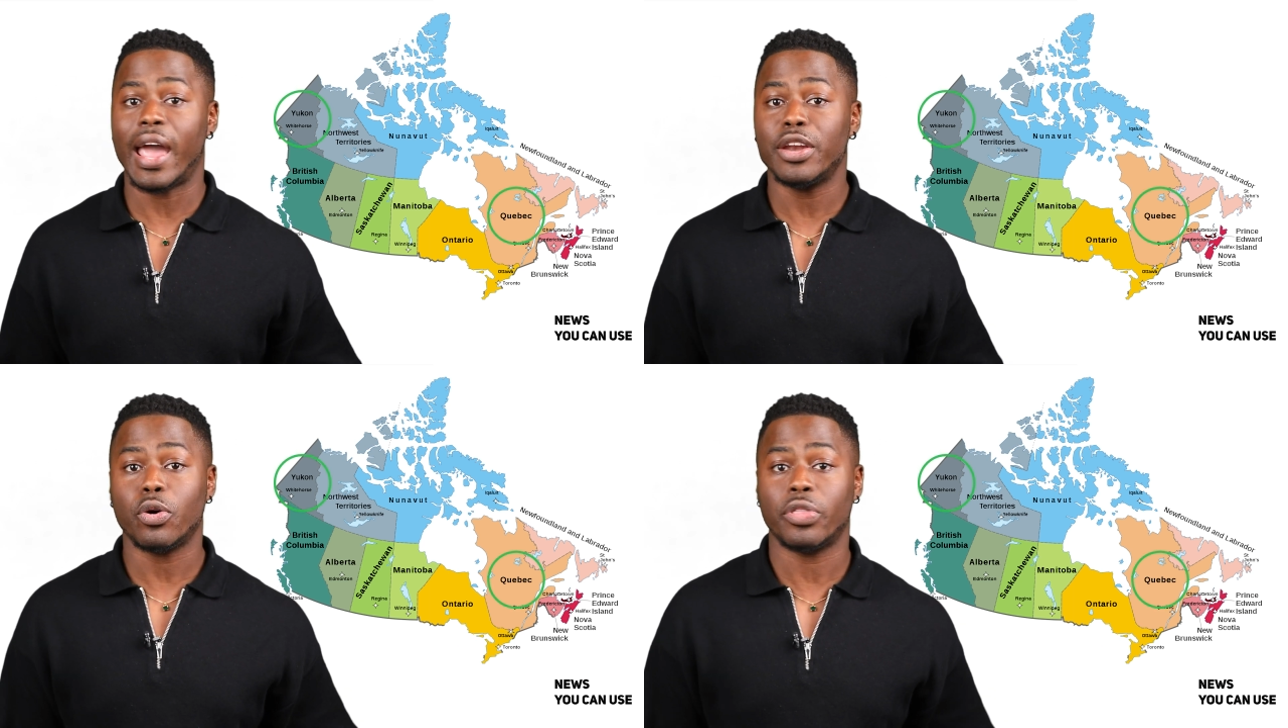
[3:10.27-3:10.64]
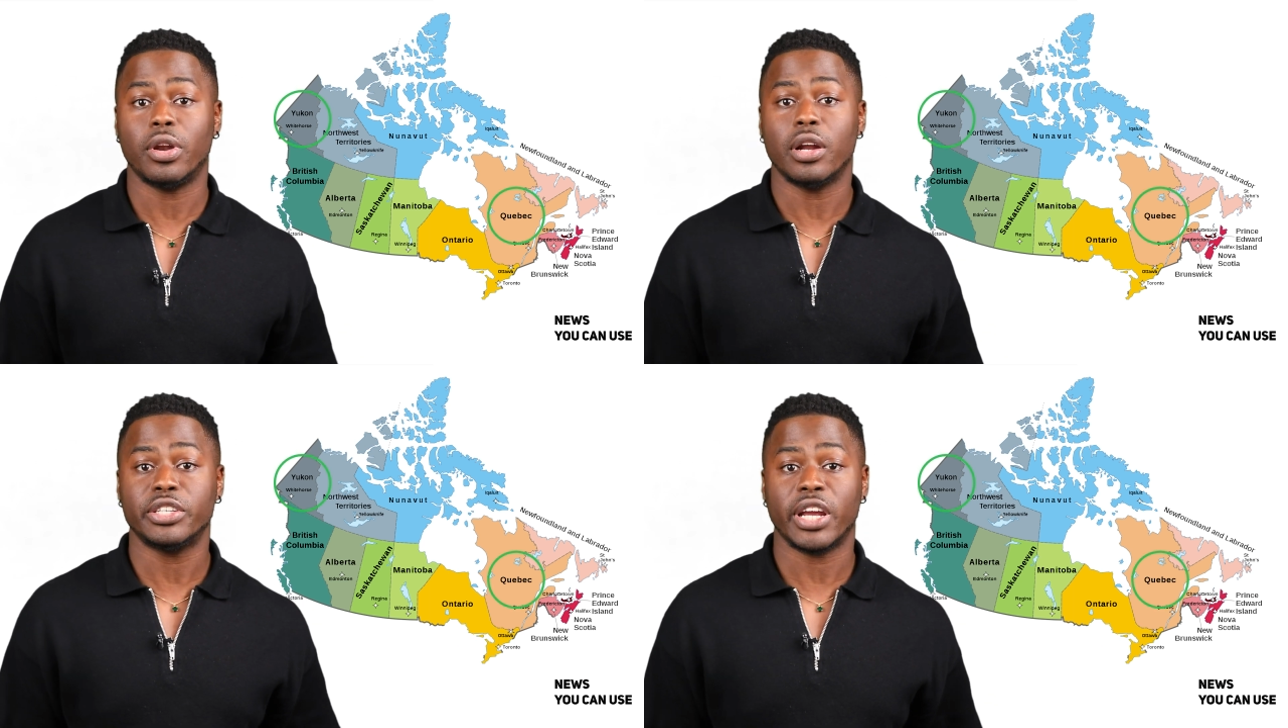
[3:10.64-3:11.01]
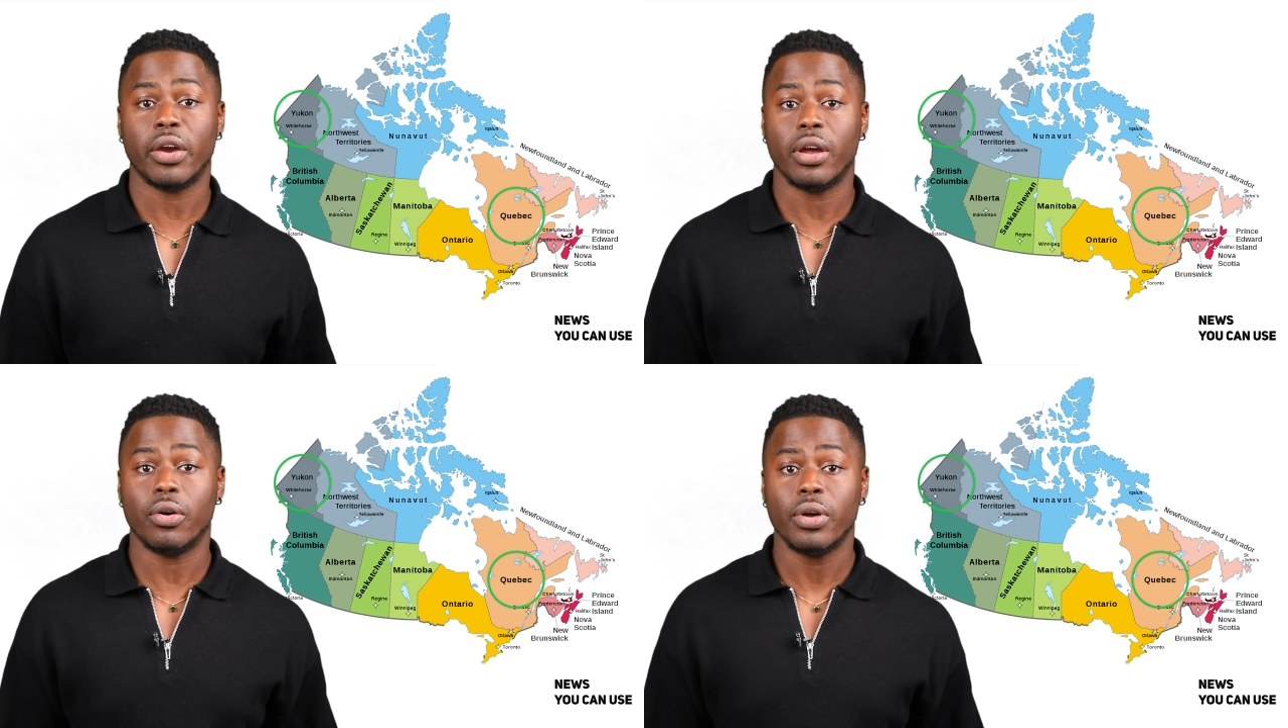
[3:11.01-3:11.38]
and Northern
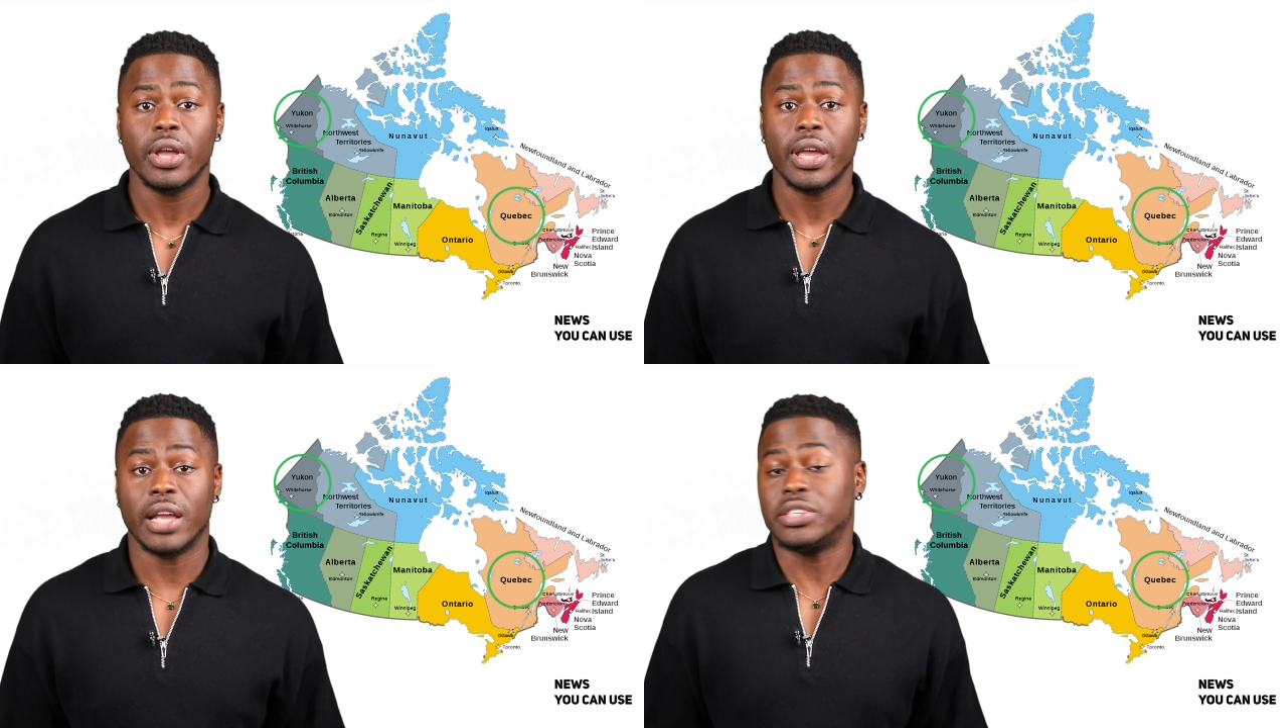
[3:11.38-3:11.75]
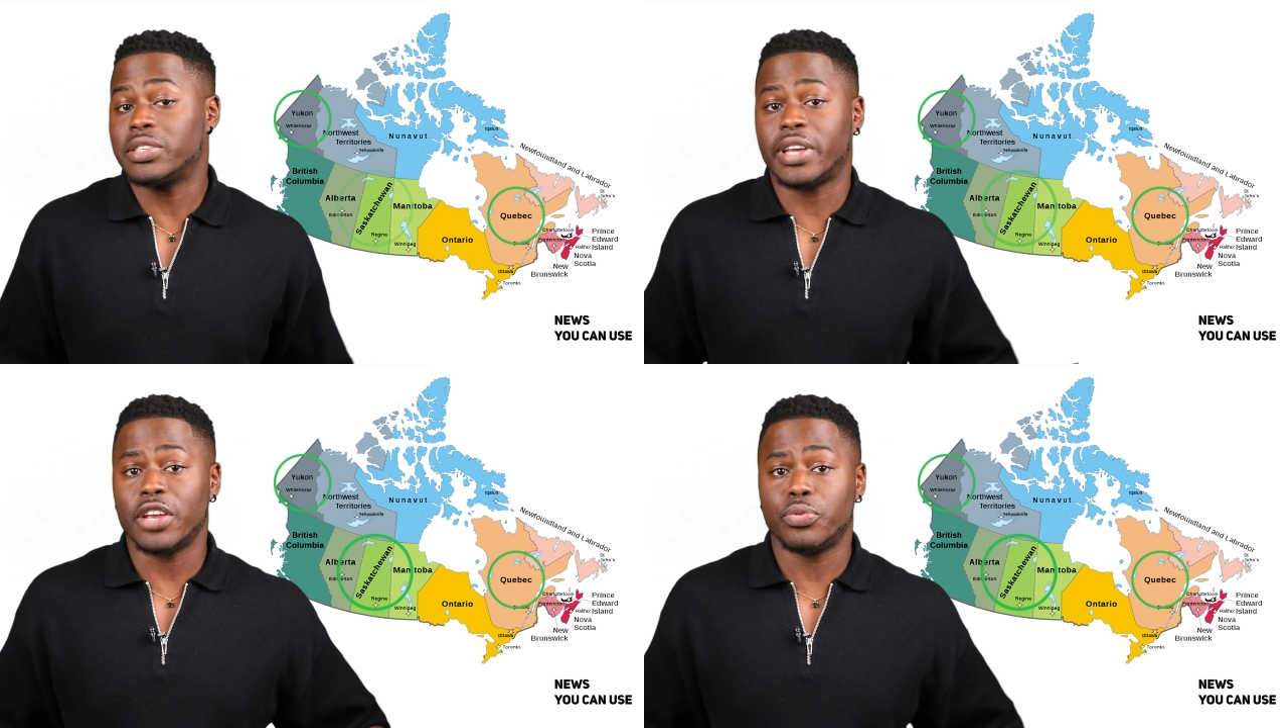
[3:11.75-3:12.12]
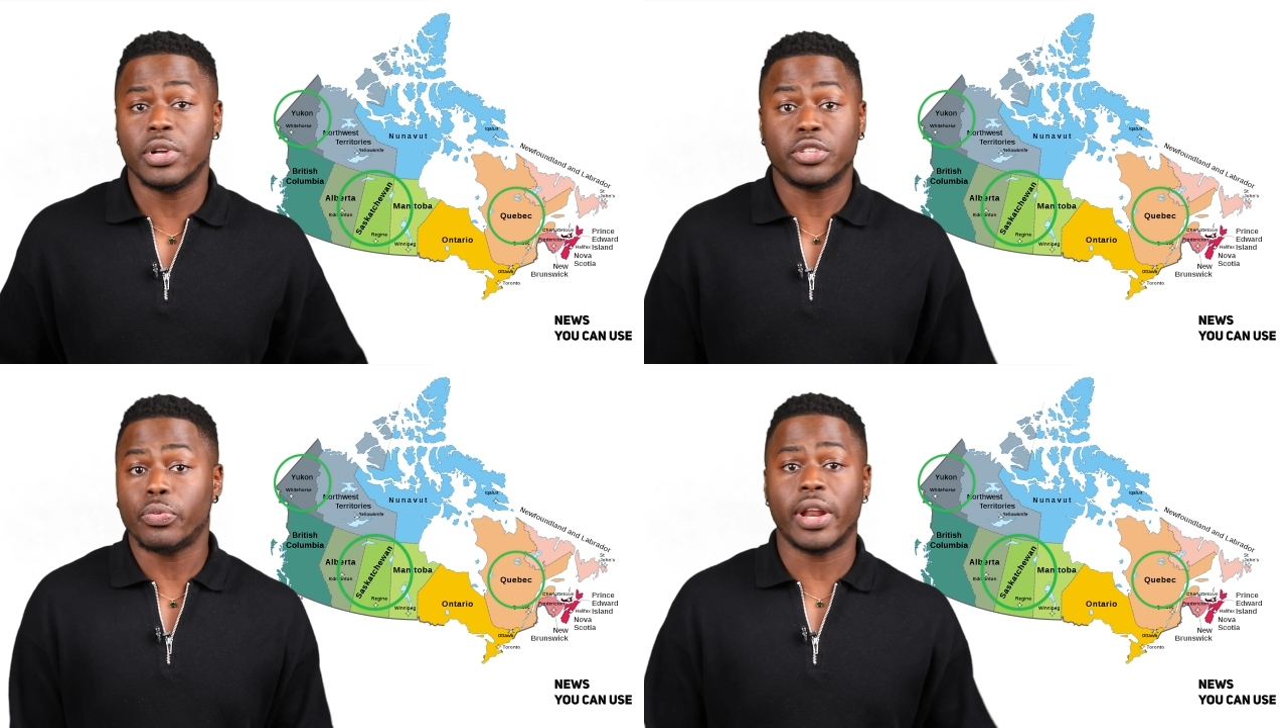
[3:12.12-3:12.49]
Ontario, and
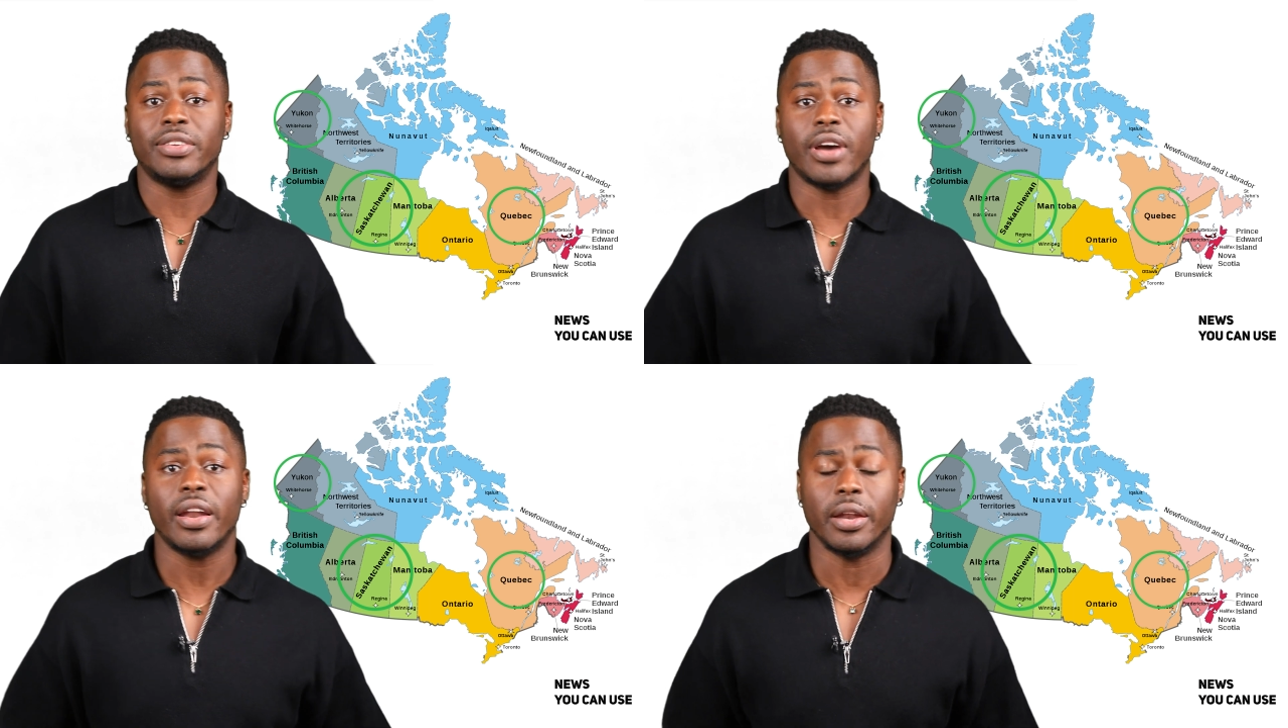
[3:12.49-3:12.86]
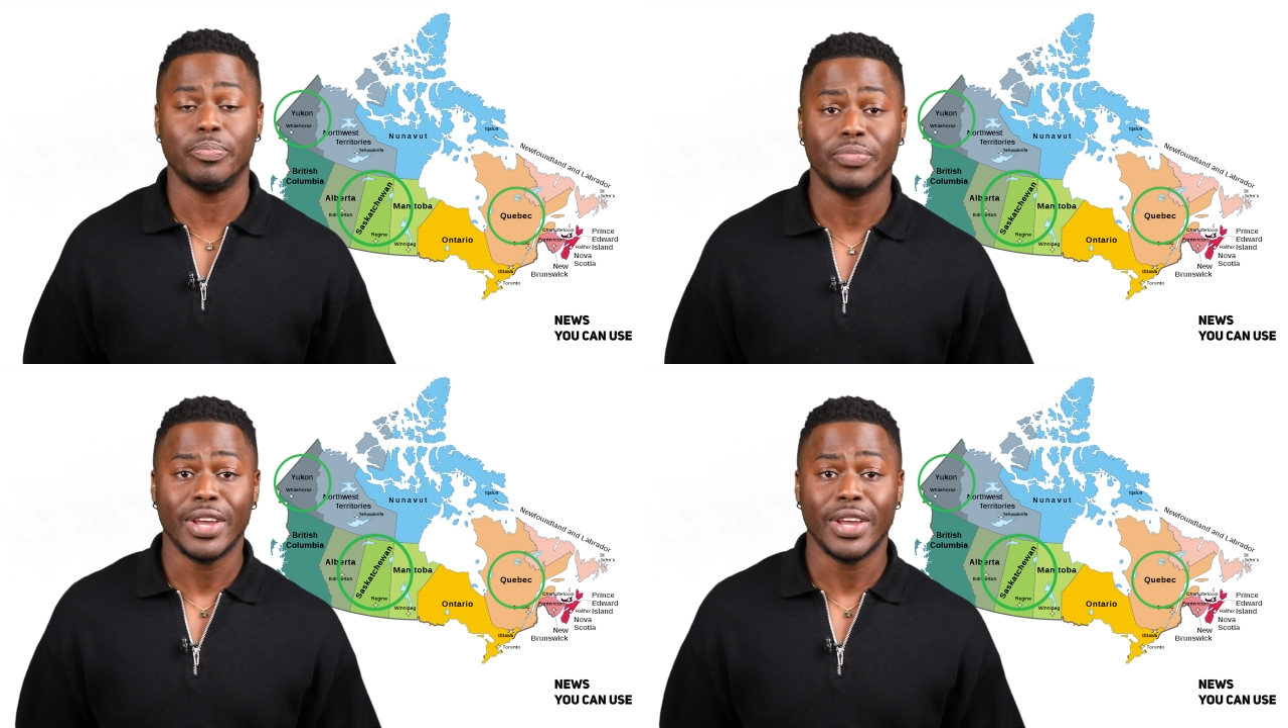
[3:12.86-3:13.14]
Saskatchewan has already done it.